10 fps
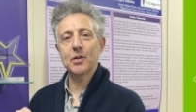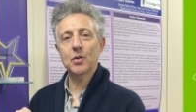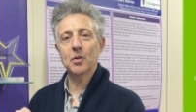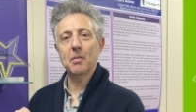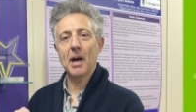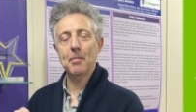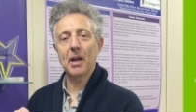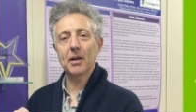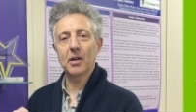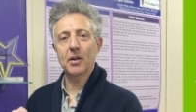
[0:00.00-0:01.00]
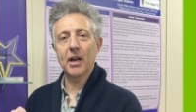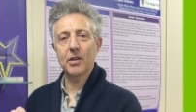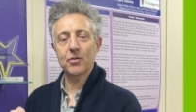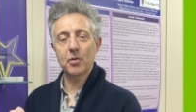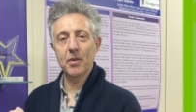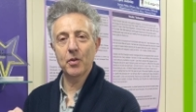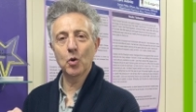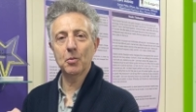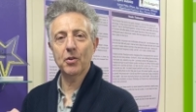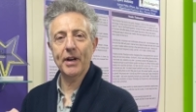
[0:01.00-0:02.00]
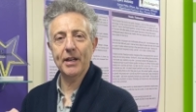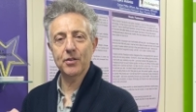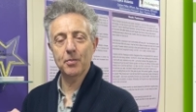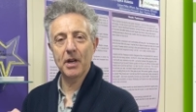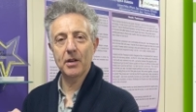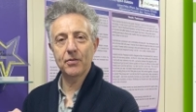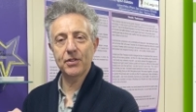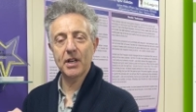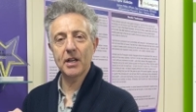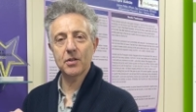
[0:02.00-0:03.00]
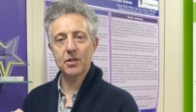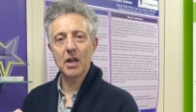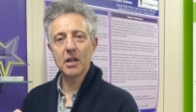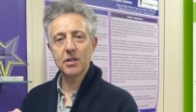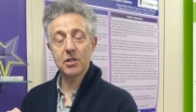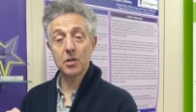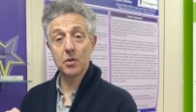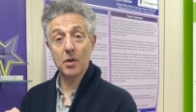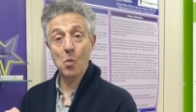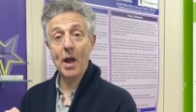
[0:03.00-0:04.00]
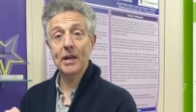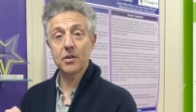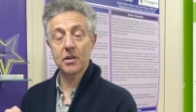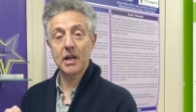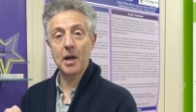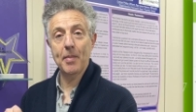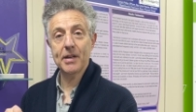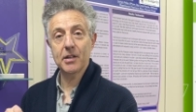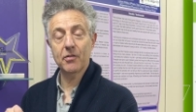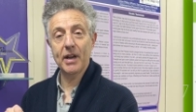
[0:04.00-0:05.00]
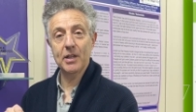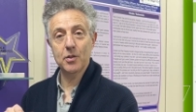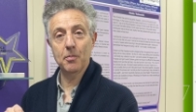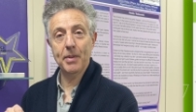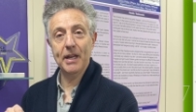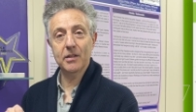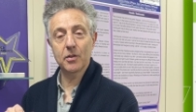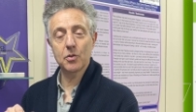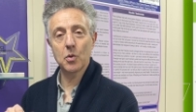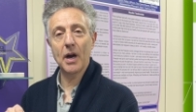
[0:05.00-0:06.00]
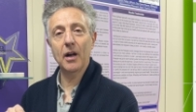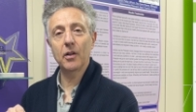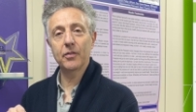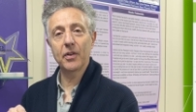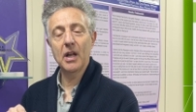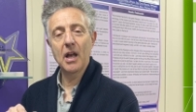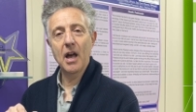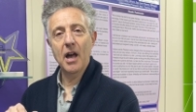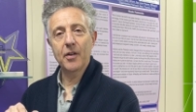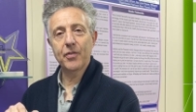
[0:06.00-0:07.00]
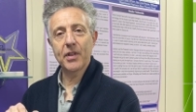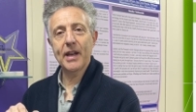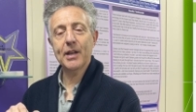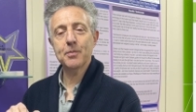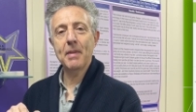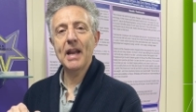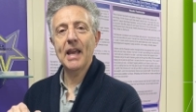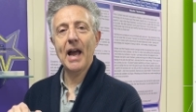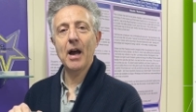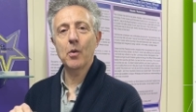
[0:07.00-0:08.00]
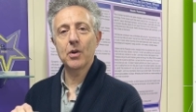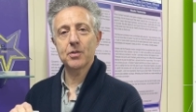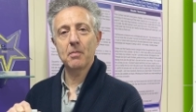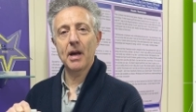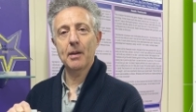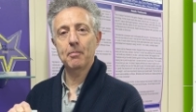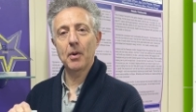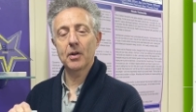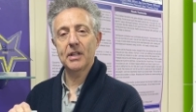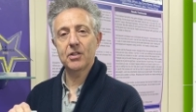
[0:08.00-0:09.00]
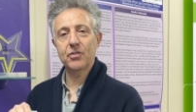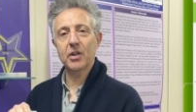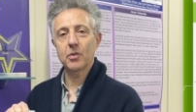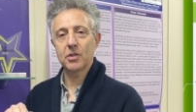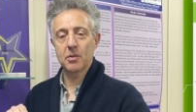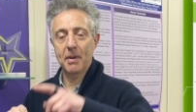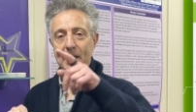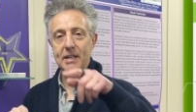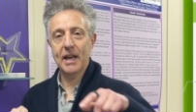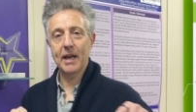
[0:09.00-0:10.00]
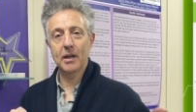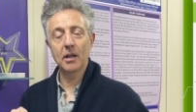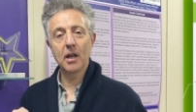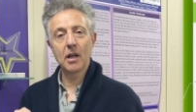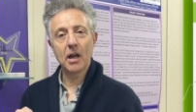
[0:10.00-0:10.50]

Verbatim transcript: took my blood glucose from a normal range below 6 to way into the diabetic range and peaked at 12. And for the next many hours my body struggled to maintain